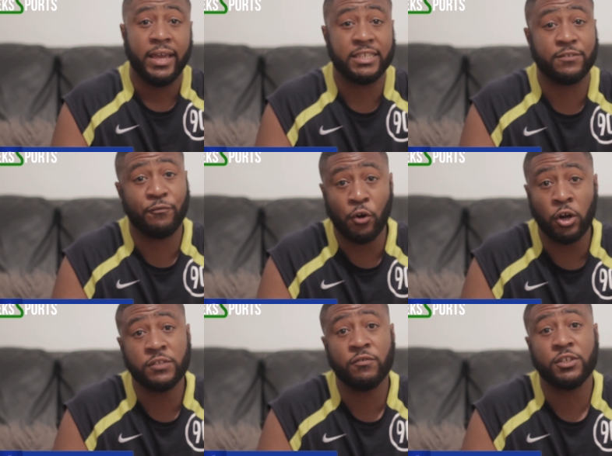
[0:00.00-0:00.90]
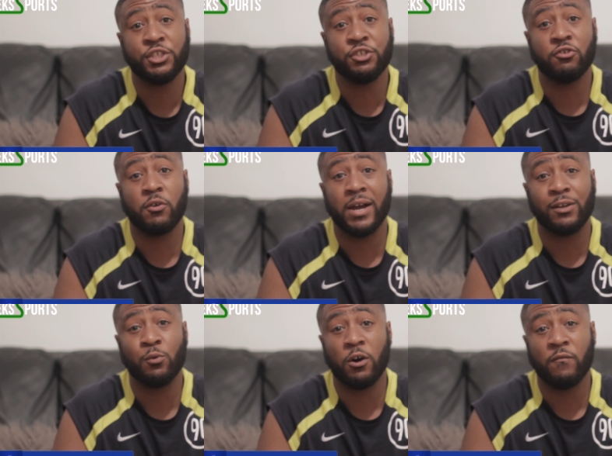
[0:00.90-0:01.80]
It's France versus Uruguay
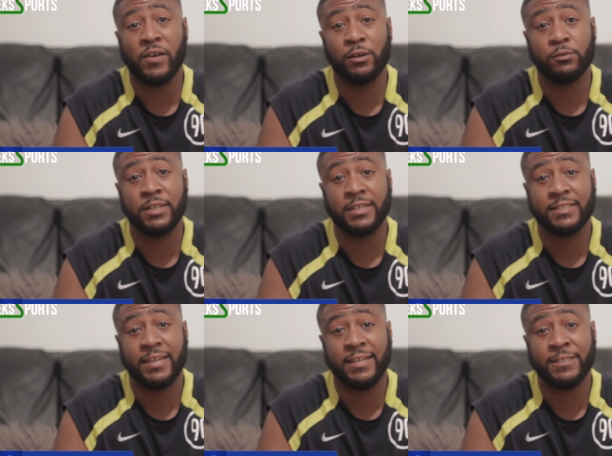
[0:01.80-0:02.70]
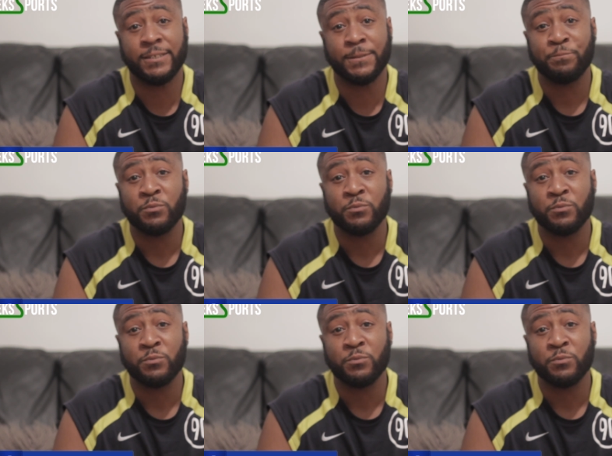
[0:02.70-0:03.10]
in the quarterfinals next stage.